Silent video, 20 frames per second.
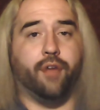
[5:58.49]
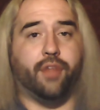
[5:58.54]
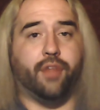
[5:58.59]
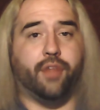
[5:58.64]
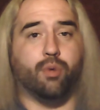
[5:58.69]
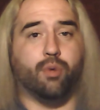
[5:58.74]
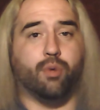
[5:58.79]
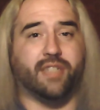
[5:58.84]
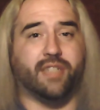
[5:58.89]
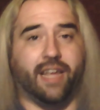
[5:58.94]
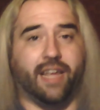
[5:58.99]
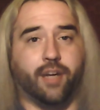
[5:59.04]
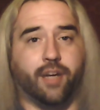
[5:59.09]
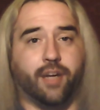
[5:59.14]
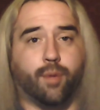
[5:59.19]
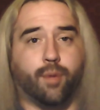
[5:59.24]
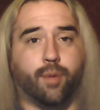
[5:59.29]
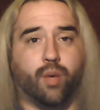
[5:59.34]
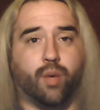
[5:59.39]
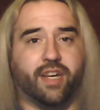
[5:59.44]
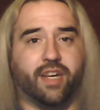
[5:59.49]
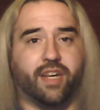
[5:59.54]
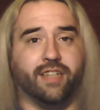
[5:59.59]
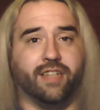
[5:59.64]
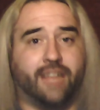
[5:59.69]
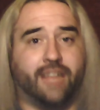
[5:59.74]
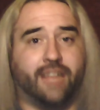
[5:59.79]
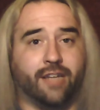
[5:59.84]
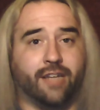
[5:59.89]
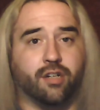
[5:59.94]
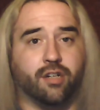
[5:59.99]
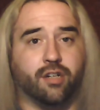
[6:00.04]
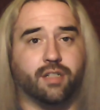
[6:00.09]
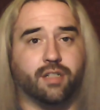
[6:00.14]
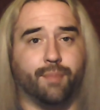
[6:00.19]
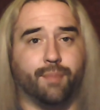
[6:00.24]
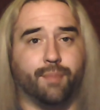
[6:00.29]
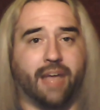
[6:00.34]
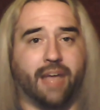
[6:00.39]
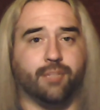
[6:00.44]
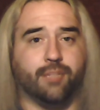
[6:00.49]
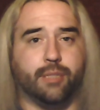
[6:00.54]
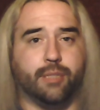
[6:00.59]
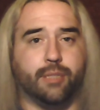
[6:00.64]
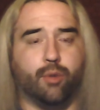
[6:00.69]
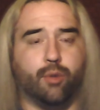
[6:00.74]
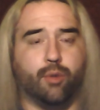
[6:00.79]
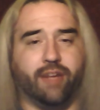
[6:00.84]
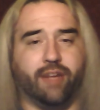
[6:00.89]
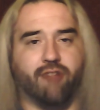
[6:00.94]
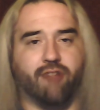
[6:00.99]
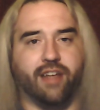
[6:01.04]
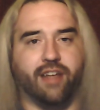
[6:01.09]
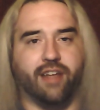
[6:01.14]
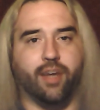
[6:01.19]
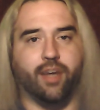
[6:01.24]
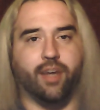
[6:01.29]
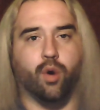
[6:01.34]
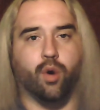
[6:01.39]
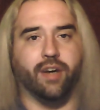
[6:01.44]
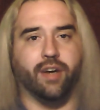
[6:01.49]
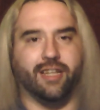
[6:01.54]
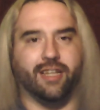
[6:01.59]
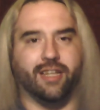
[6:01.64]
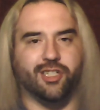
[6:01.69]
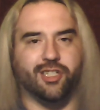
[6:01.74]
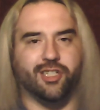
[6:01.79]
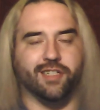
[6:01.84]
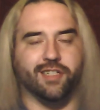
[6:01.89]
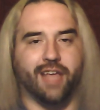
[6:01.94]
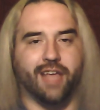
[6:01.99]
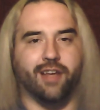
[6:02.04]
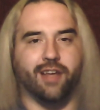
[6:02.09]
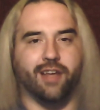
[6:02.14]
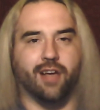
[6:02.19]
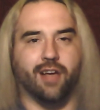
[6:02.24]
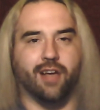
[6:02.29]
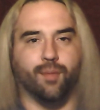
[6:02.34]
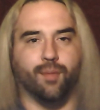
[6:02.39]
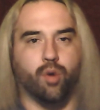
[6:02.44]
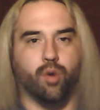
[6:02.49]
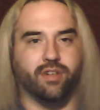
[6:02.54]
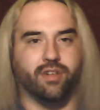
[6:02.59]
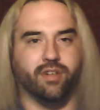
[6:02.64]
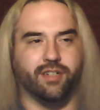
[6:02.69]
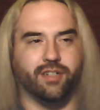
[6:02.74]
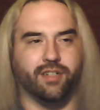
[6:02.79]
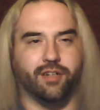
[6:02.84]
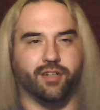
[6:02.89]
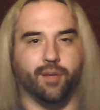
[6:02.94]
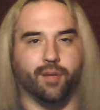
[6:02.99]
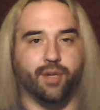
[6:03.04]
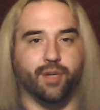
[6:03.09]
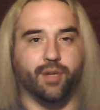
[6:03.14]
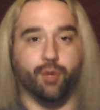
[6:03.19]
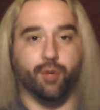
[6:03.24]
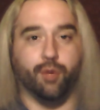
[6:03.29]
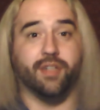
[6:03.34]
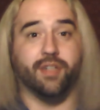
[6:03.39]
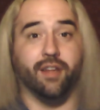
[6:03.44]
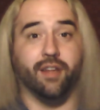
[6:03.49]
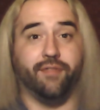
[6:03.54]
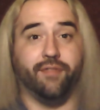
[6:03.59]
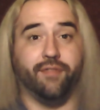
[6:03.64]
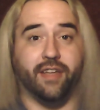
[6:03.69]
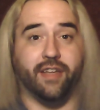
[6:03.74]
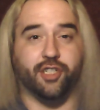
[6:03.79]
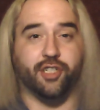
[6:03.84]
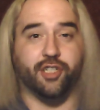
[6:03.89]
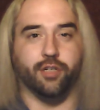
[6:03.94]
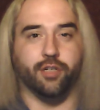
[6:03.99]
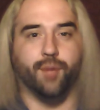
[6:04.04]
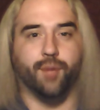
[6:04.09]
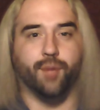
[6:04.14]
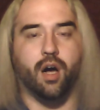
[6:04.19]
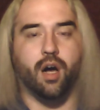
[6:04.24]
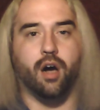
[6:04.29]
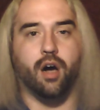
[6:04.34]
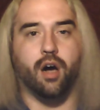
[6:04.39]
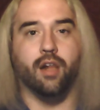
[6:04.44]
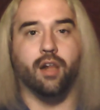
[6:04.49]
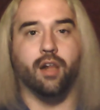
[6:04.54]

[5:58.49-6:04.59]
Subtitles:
There was a number one contenders match between Randy Orton and Shinsuke Nakamura to determine who was going to face Jinder Mahal